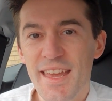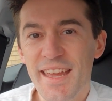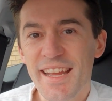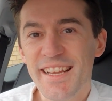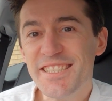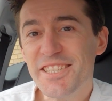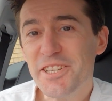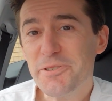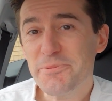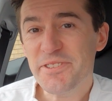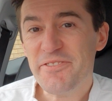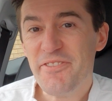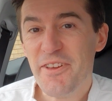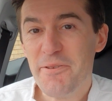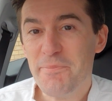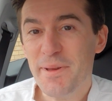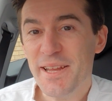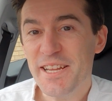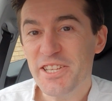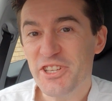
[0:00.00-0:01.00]
In terms of
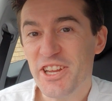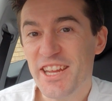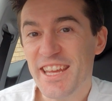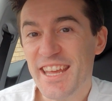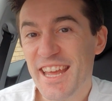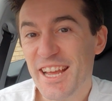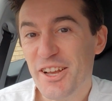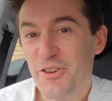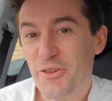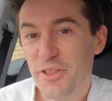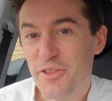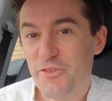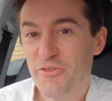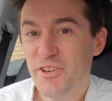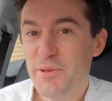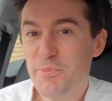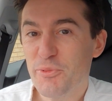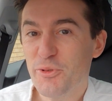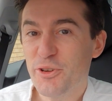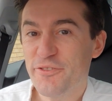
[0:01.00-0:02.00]
MPG, it got
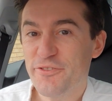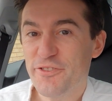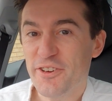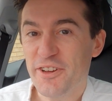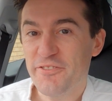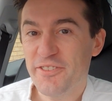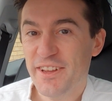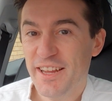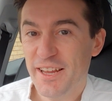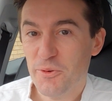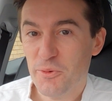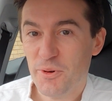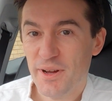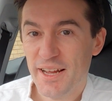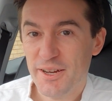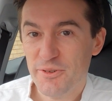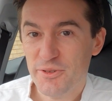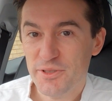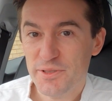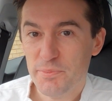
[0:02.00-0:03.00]
3.5 kilowatt
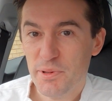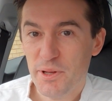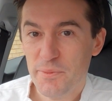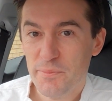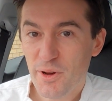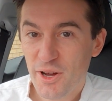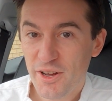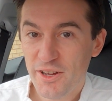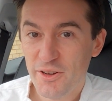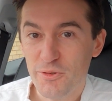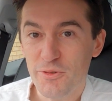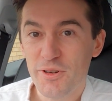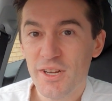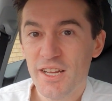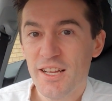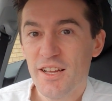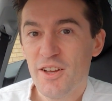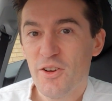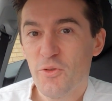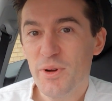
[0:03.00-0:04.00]
hours per mile,
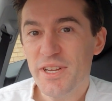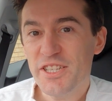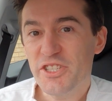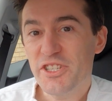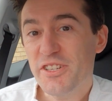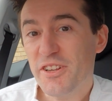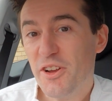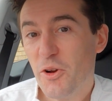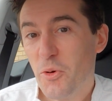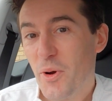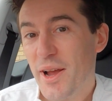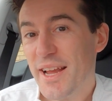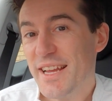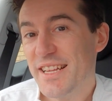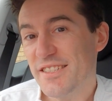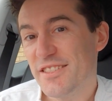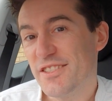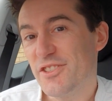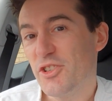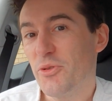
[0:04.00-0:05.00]
which
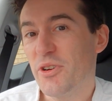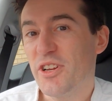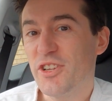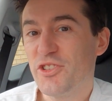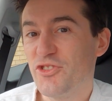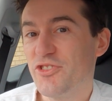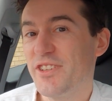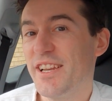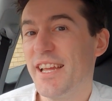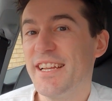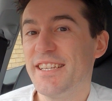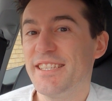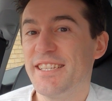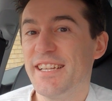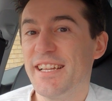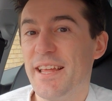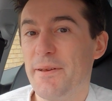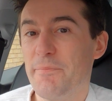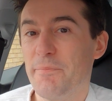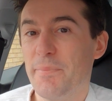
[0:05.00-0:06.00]
equates to
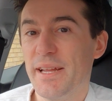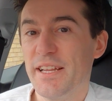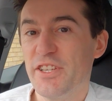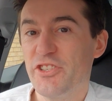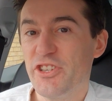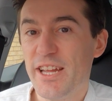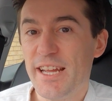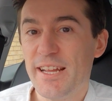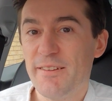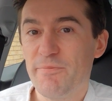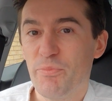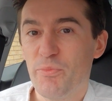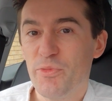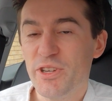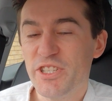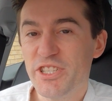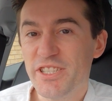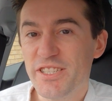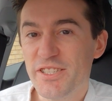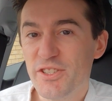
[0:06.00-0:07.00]
118 MPG,
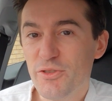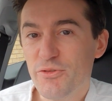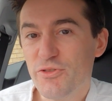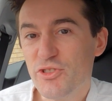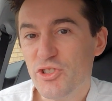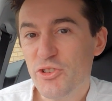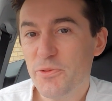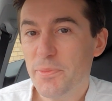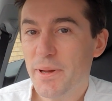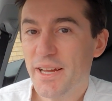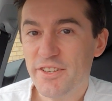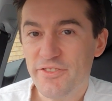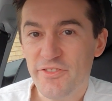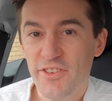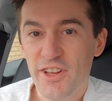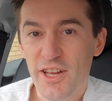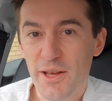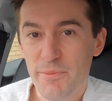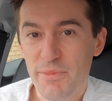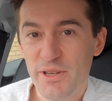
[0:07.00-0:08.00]
which is not too bad for
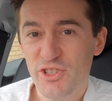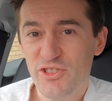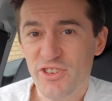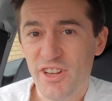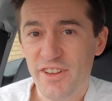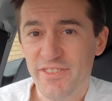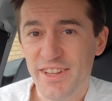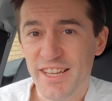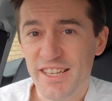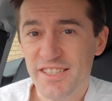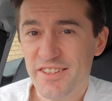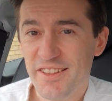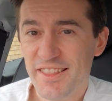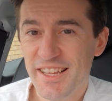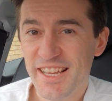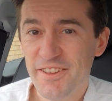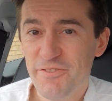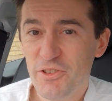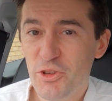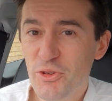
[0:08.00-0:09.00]
urban driving because I
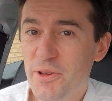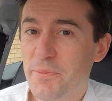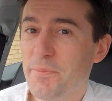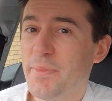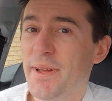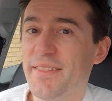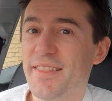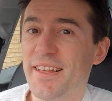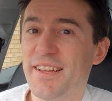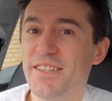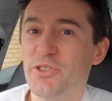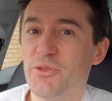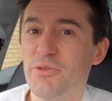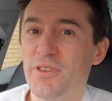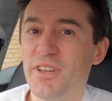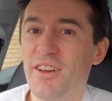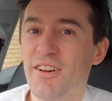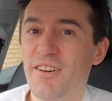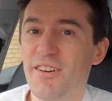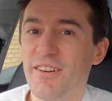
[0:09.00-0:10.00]
think if you compared that to a
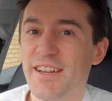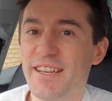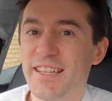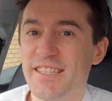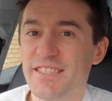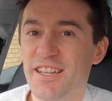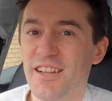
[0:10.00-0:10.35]
car in its